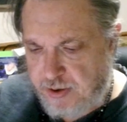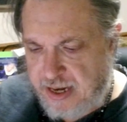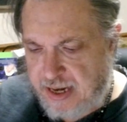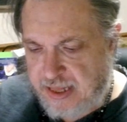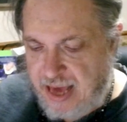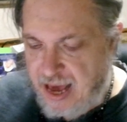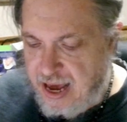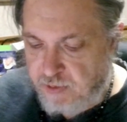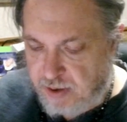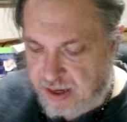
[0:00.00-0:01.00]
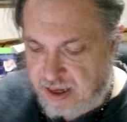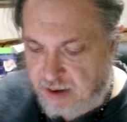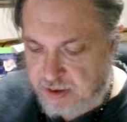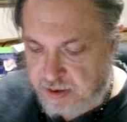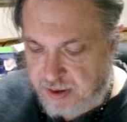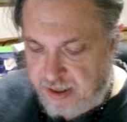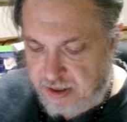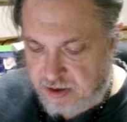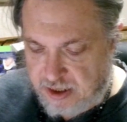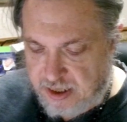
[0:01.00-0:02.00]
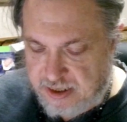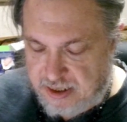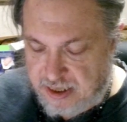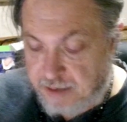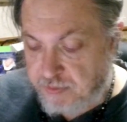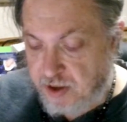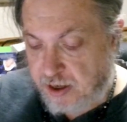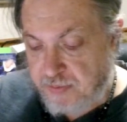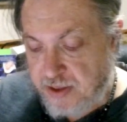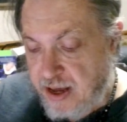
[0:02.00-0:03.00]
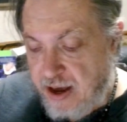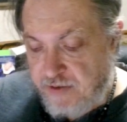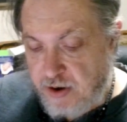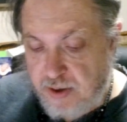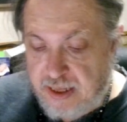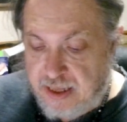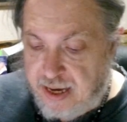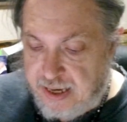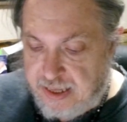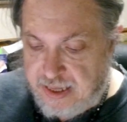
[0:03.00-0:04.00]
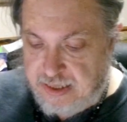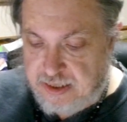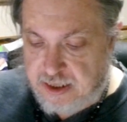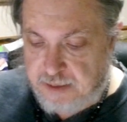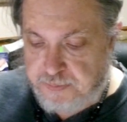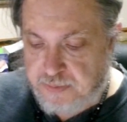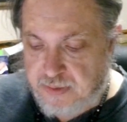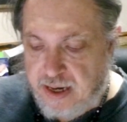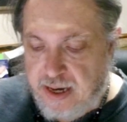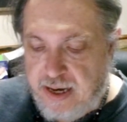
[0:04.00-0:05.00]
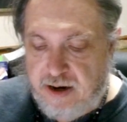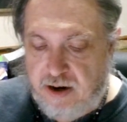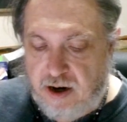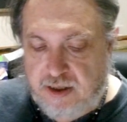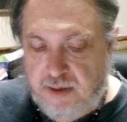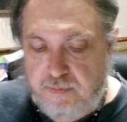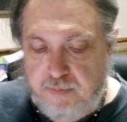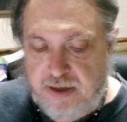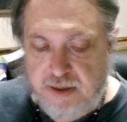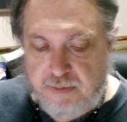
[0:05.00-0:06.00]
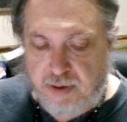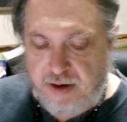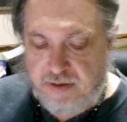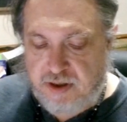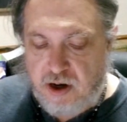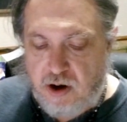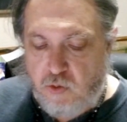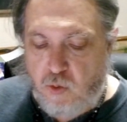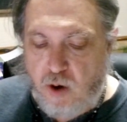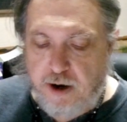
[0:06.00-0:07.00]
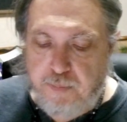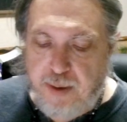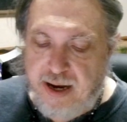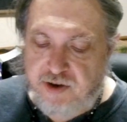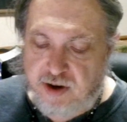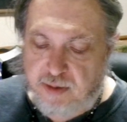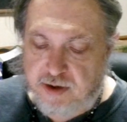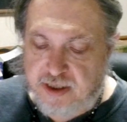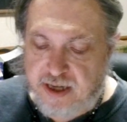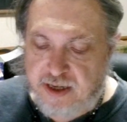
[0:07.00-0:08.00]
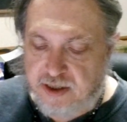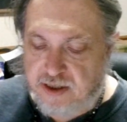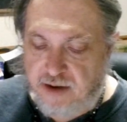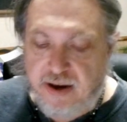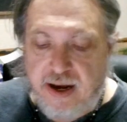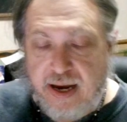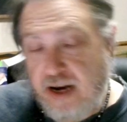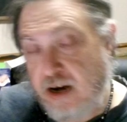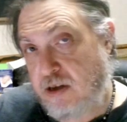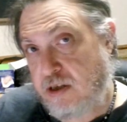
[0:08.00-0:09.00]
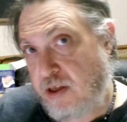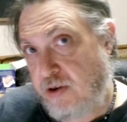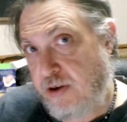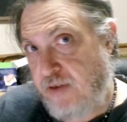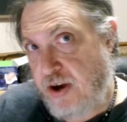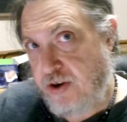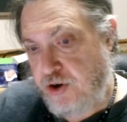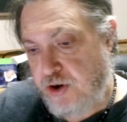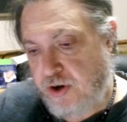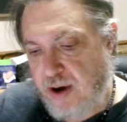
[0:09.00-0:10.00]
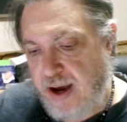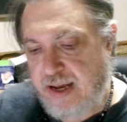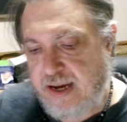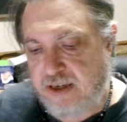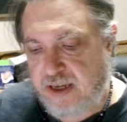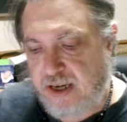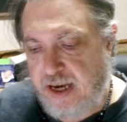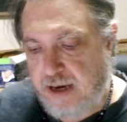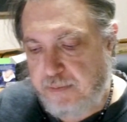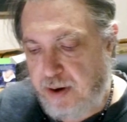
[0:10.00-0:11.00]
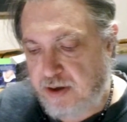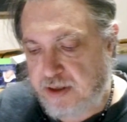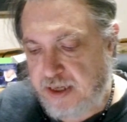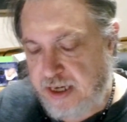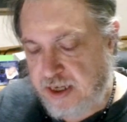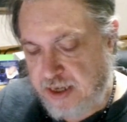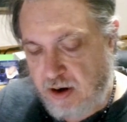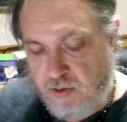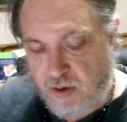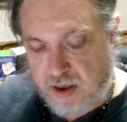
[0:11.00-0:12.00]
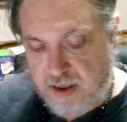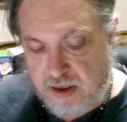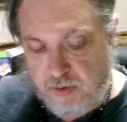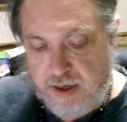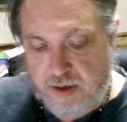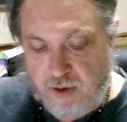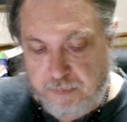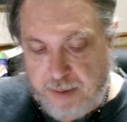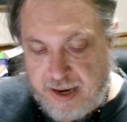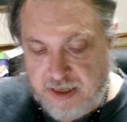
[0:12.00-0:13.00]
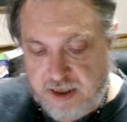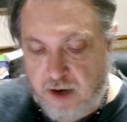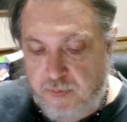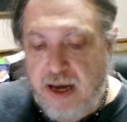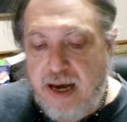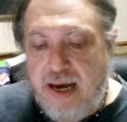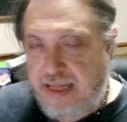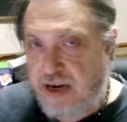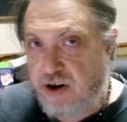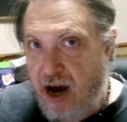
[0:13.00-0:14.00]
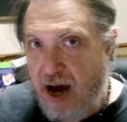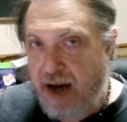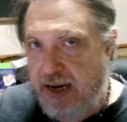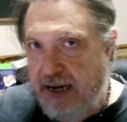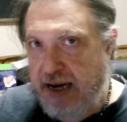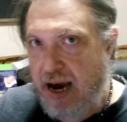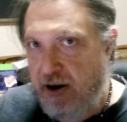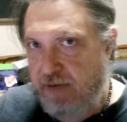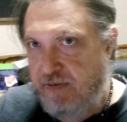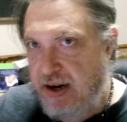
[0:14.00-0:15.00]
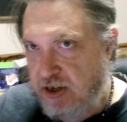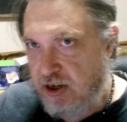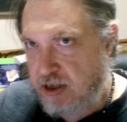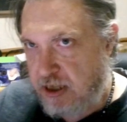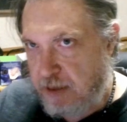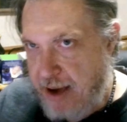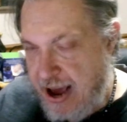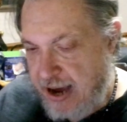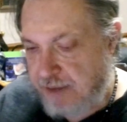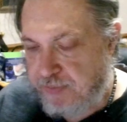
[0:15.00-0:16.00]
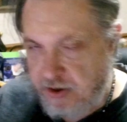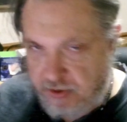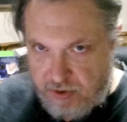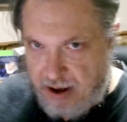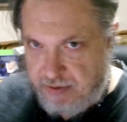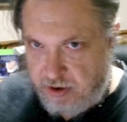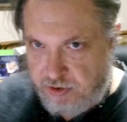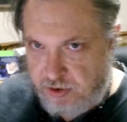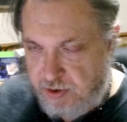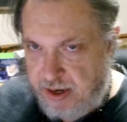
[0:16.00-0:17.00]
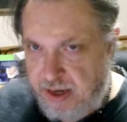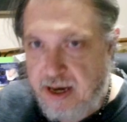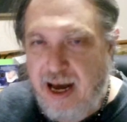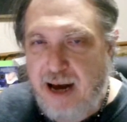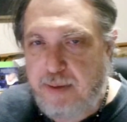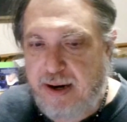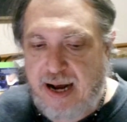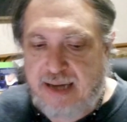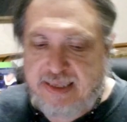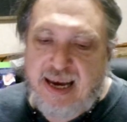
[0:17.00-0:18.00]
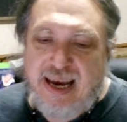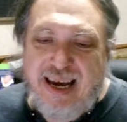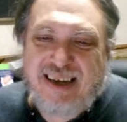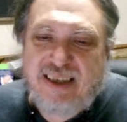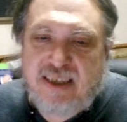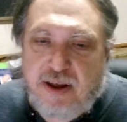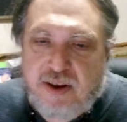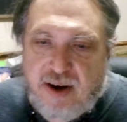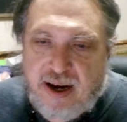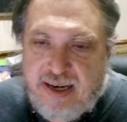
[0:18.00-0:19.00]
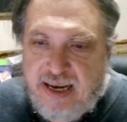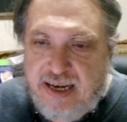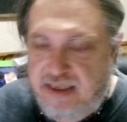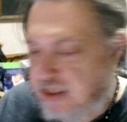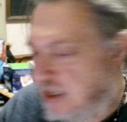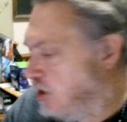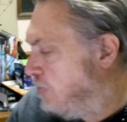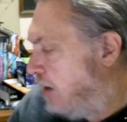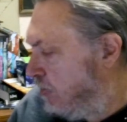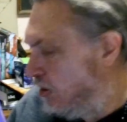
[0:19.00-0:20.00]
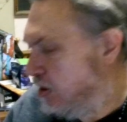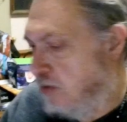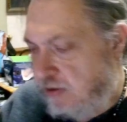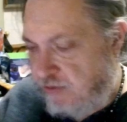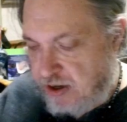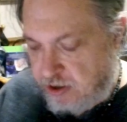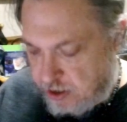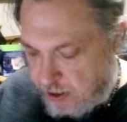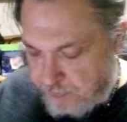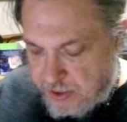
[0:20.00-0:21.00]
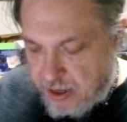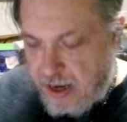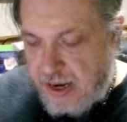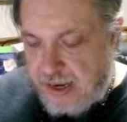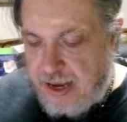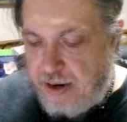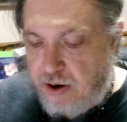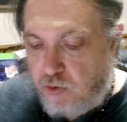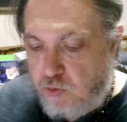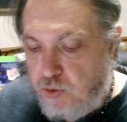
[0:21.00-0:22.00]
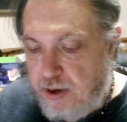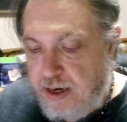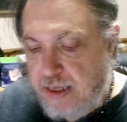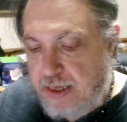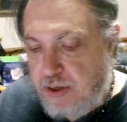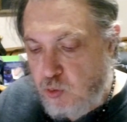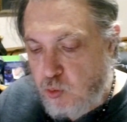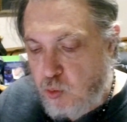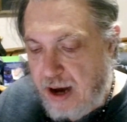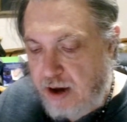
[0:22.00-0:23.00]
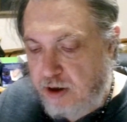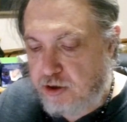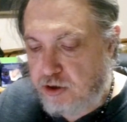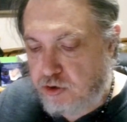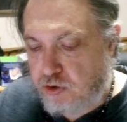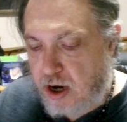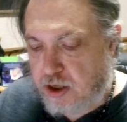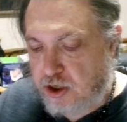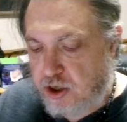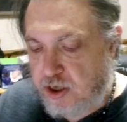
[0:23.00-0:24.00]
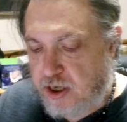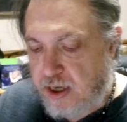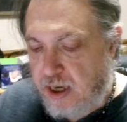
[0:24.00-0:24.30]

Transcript: And then at the end, what I thought was really interesting is they said, look, if you're really liking this, here are some mission briefs. 1-page summarizations of here's another adventure you could write, here's the key components, and here's how it works. And they're written in 1 page. So they're not entire adventures at the back. You do have those 3, but it has here's some other ideas that you might want to with adventure. So again, really well structured.